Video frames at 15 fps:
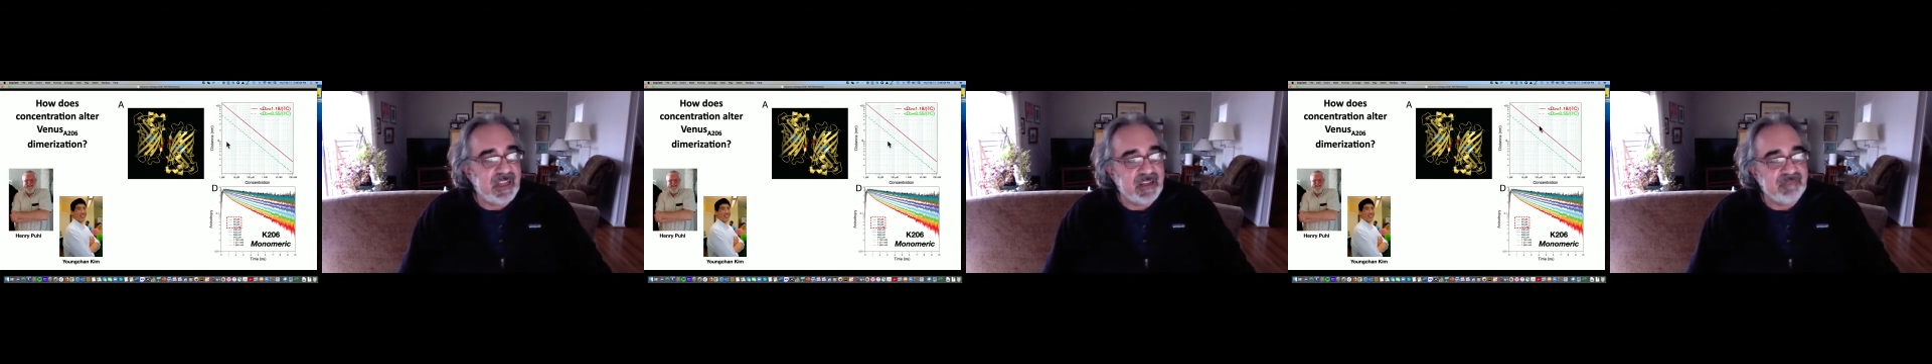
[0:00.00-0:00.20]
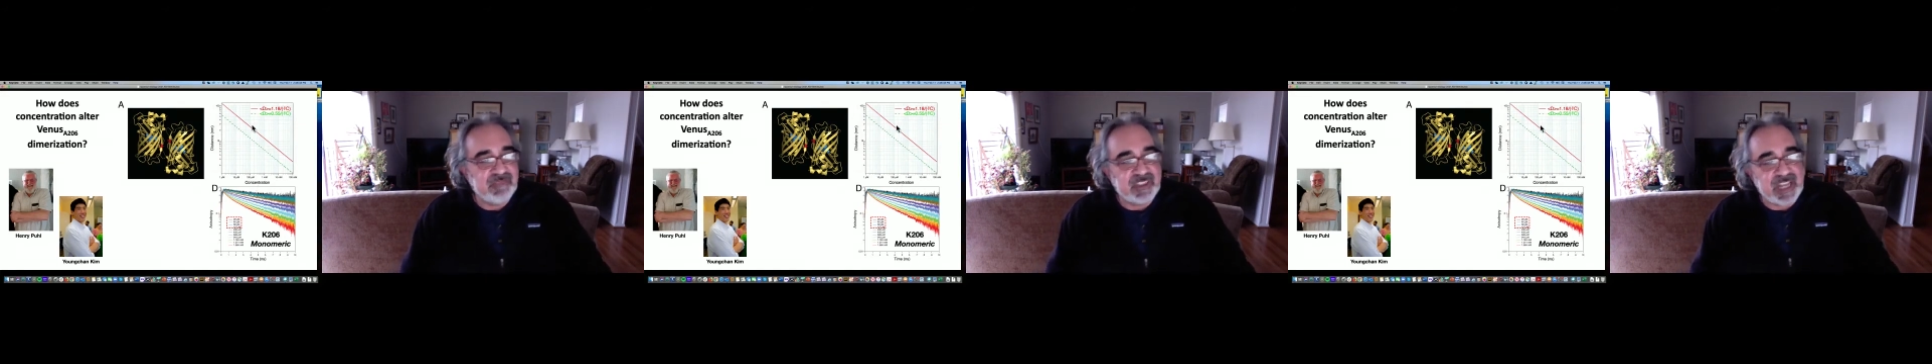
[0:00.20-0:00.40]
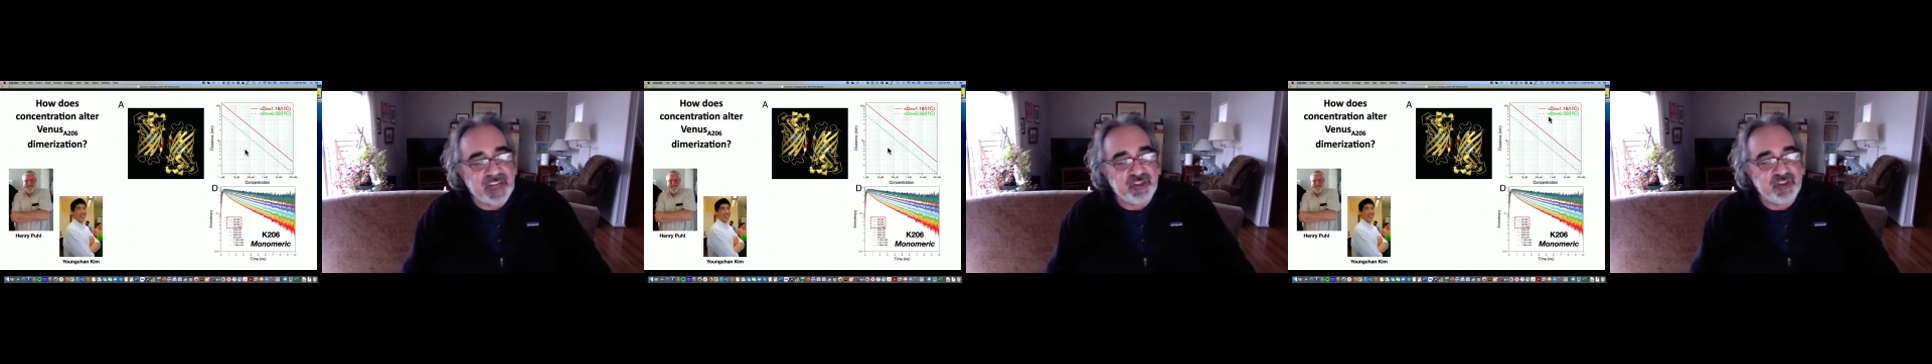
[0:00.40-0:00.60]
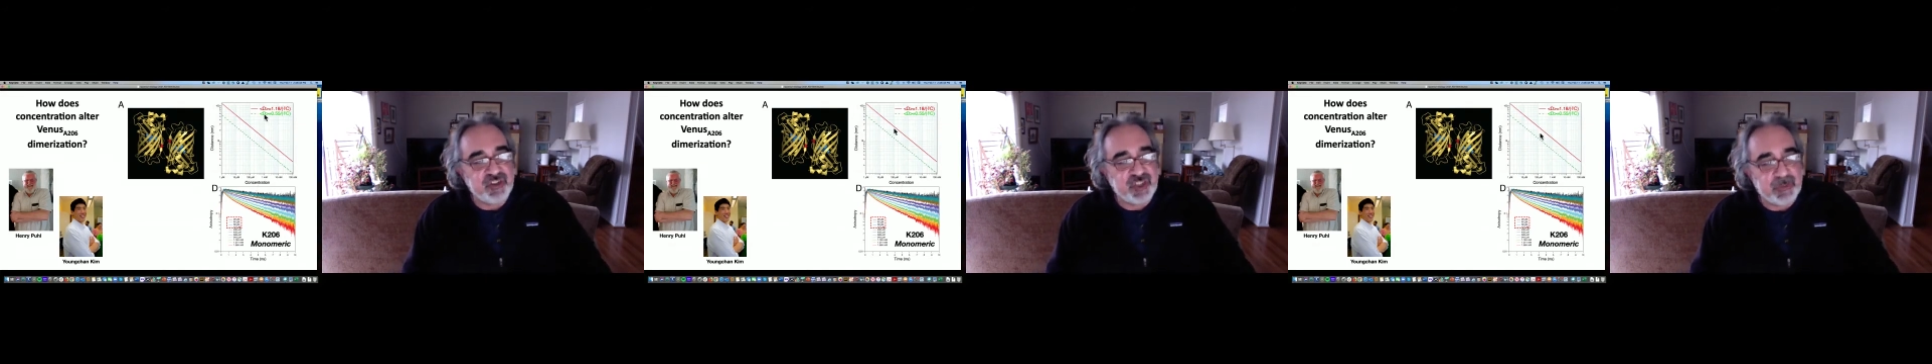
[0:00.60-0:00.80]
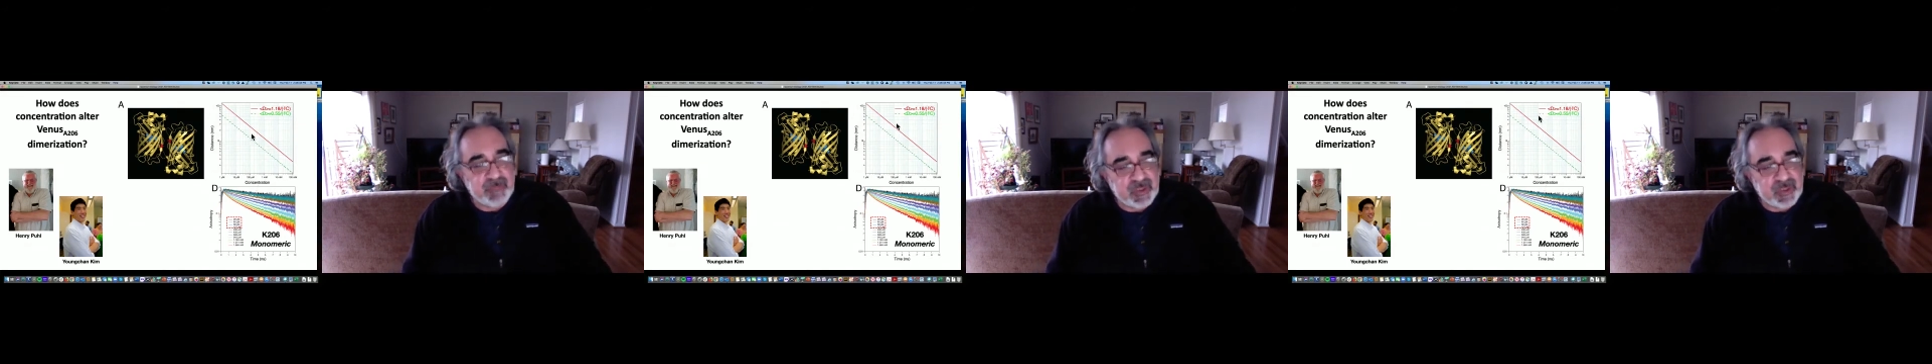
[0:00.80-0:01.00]
a
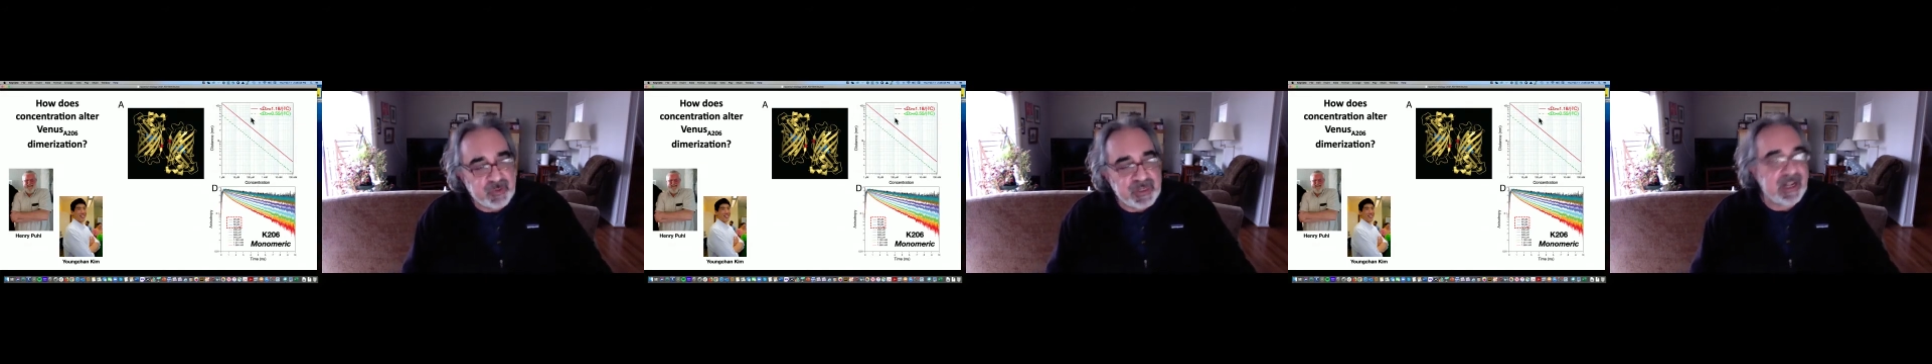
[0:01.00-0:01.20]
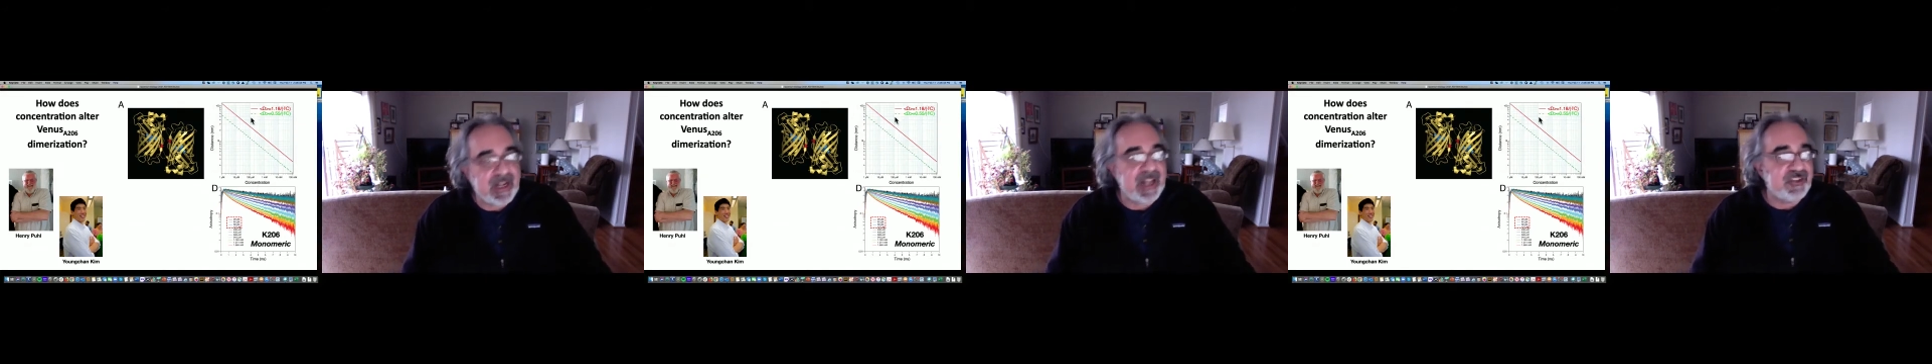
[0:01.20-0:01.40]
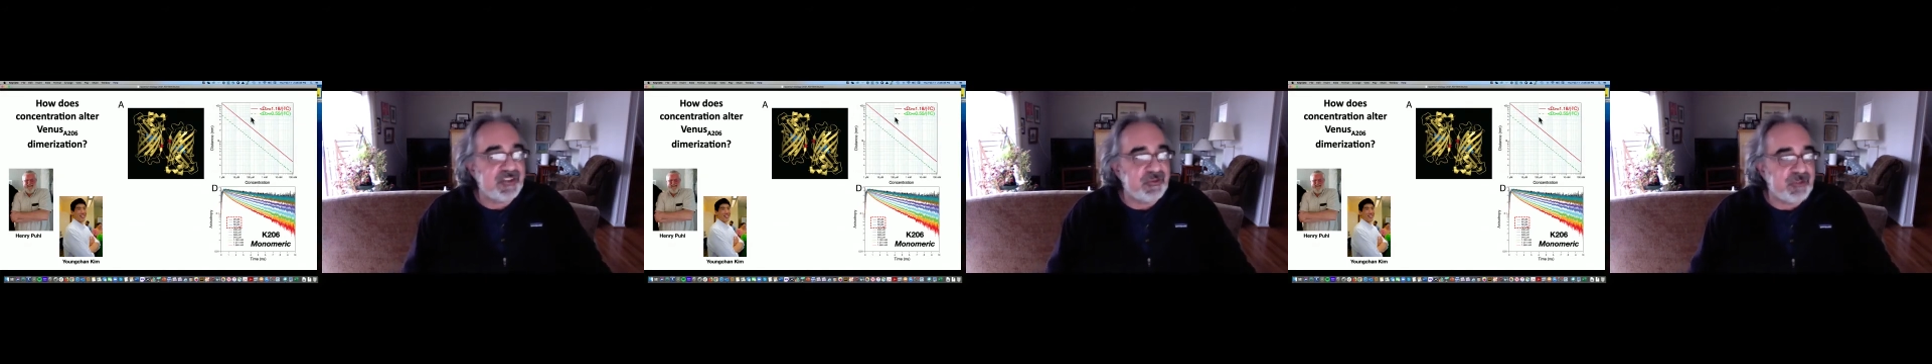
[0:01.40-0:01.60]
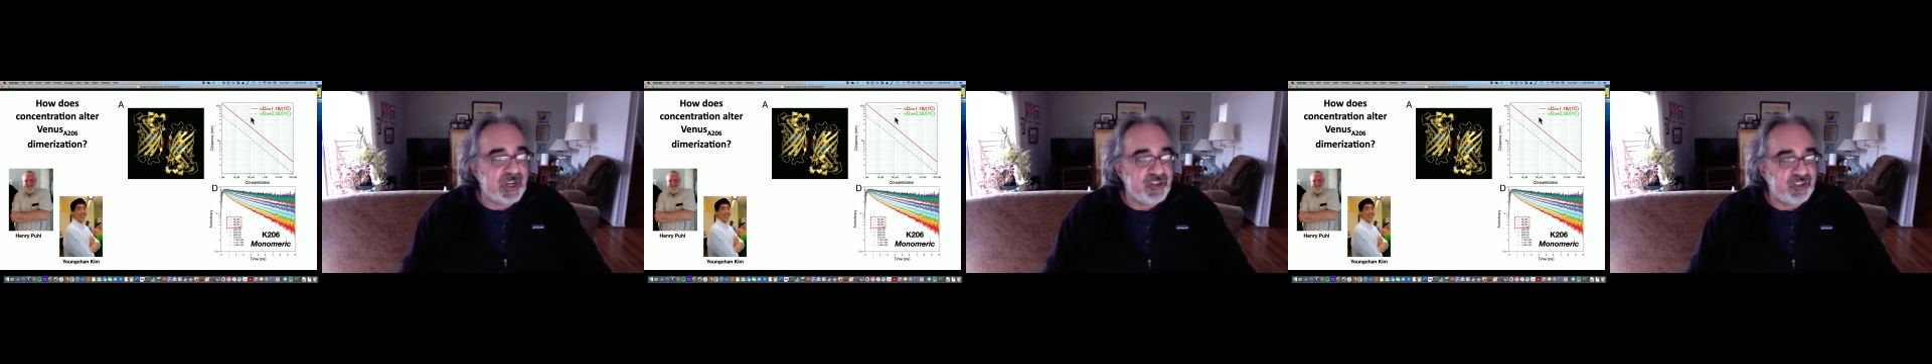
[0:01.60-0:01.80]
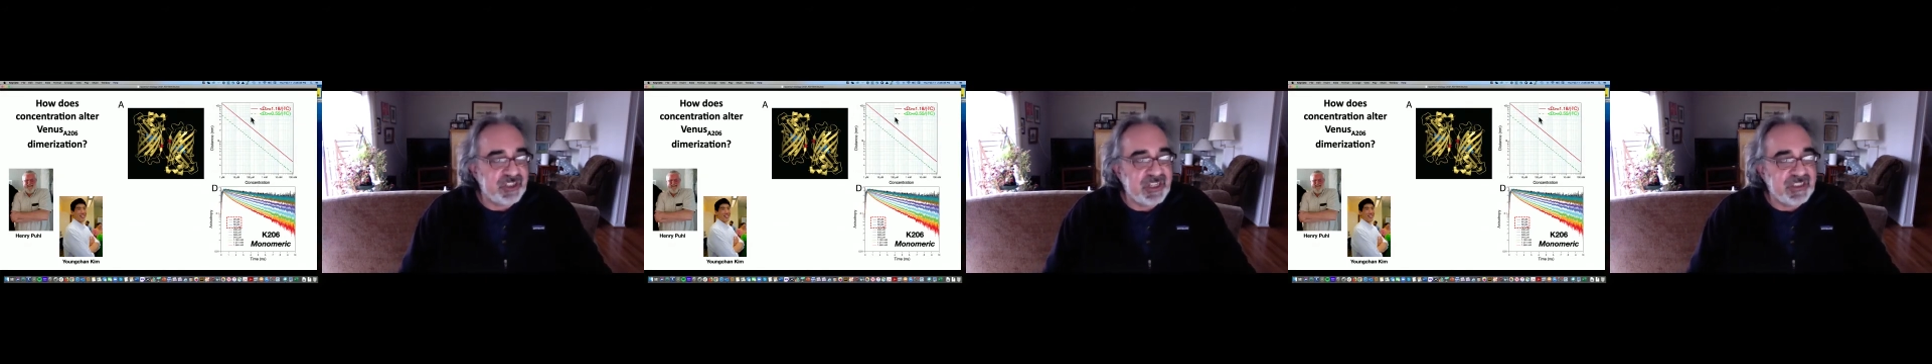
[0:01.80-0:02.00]
relationship between
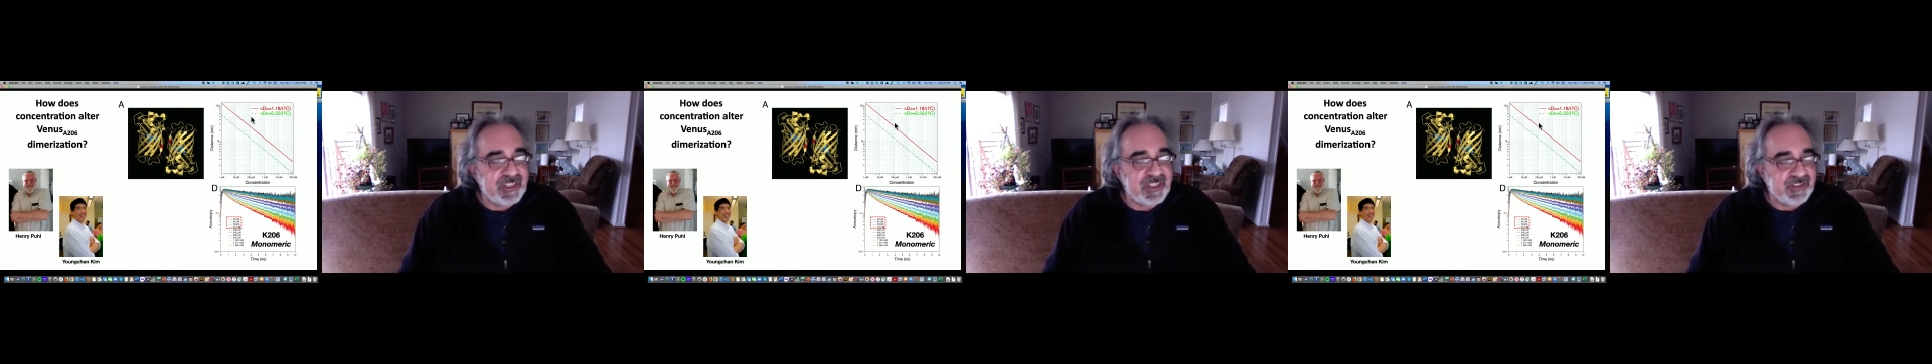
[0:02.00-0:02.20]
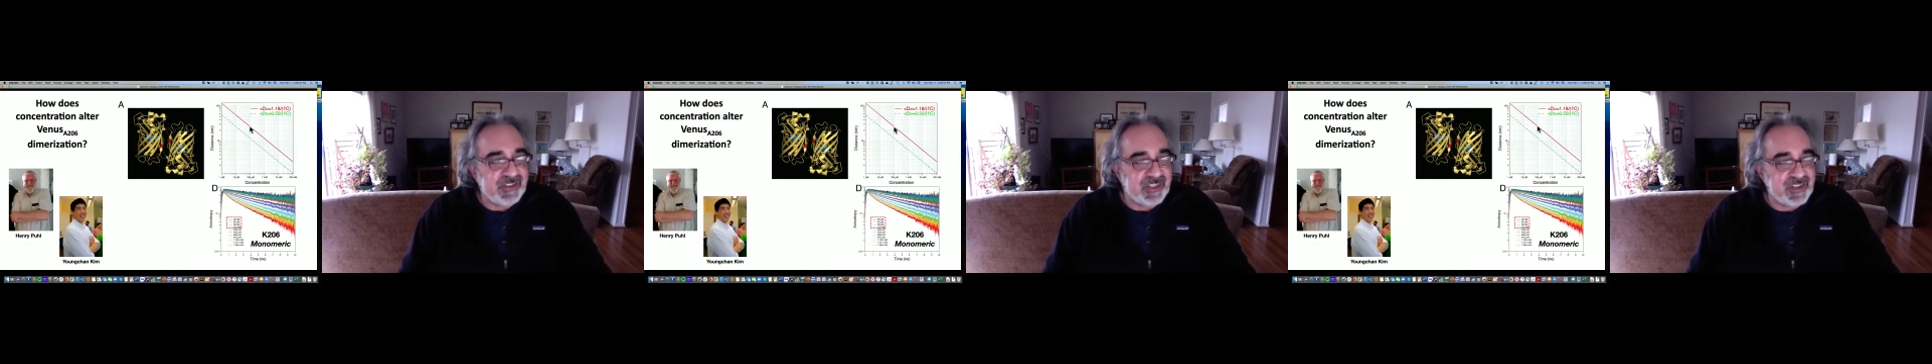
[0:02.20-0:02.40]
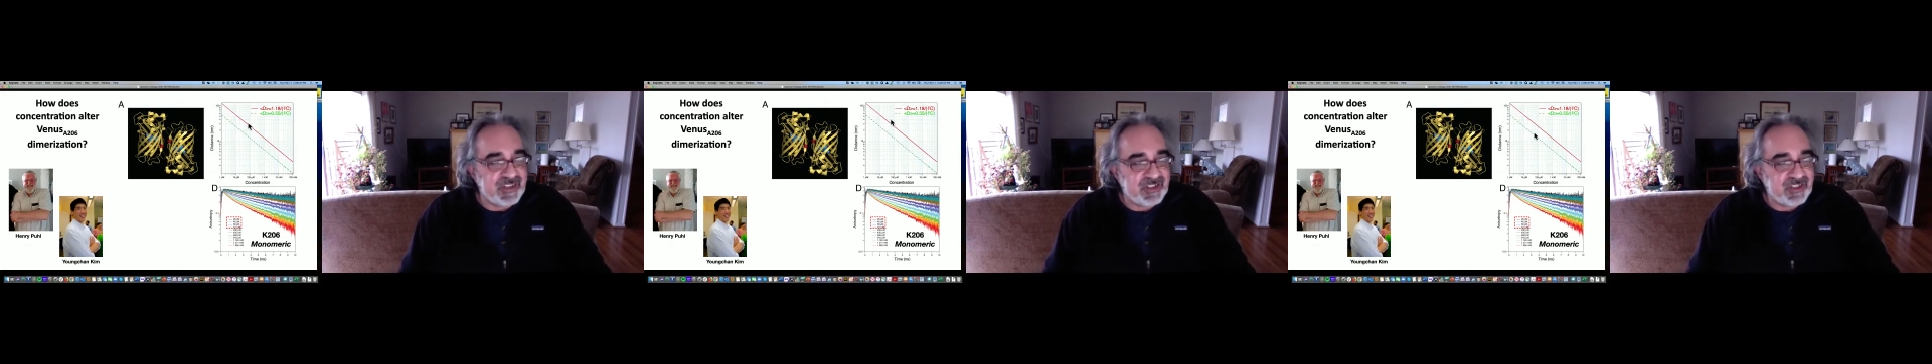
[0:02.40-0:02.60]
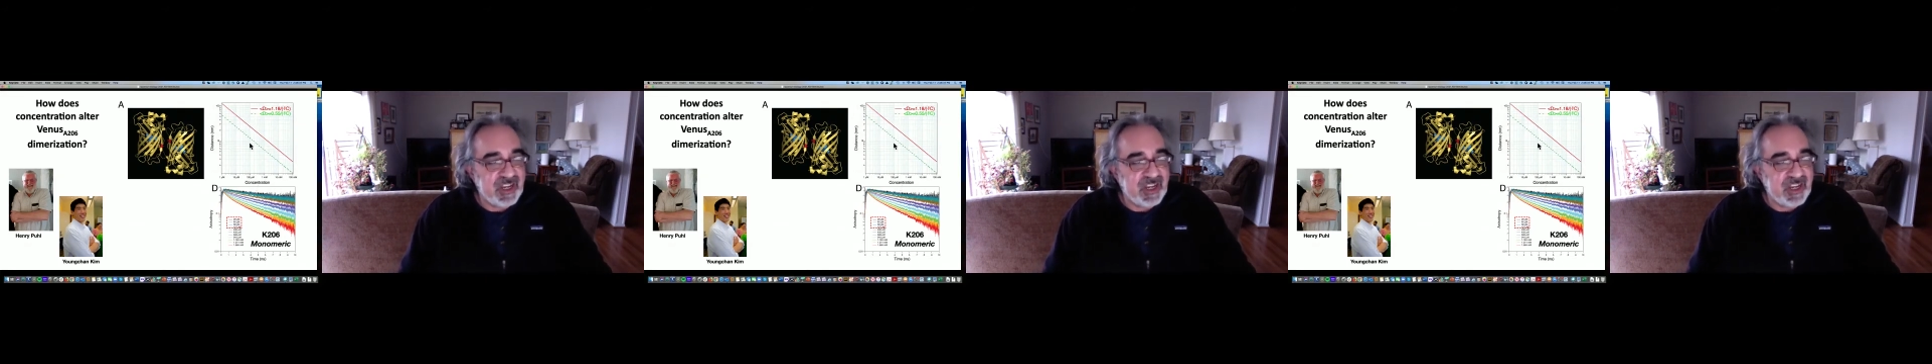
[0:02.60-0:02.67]
concentration and distance.